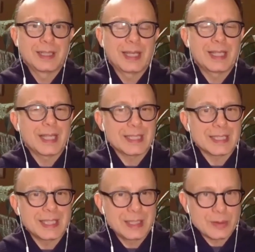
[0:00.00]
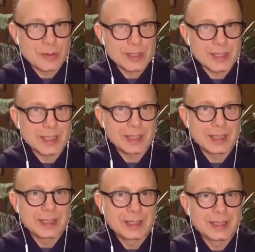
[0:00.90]
And that's interesting.
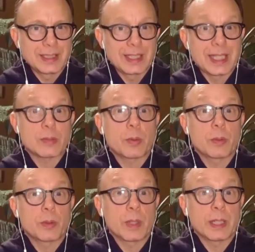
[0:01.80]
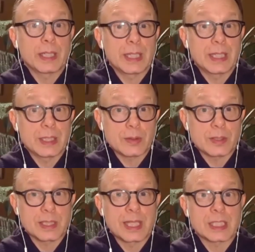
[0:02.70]
And that's what we want to get
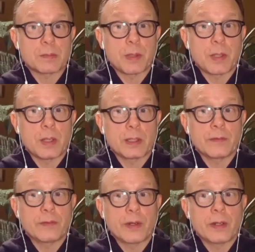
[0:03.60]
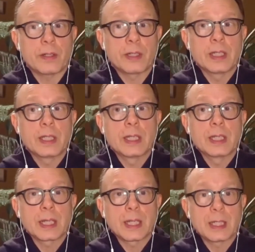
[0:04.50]
interested. That's part of our
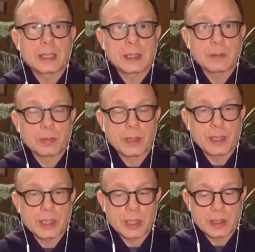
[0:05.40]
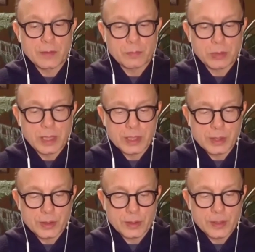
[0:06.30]
contemplation of
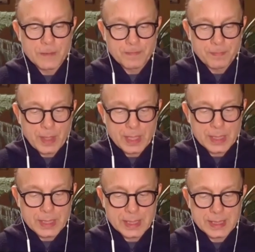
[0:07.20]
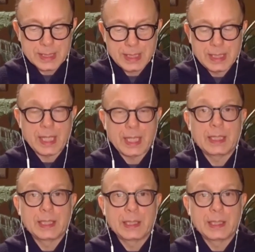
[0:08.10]
pleasure, is to see that.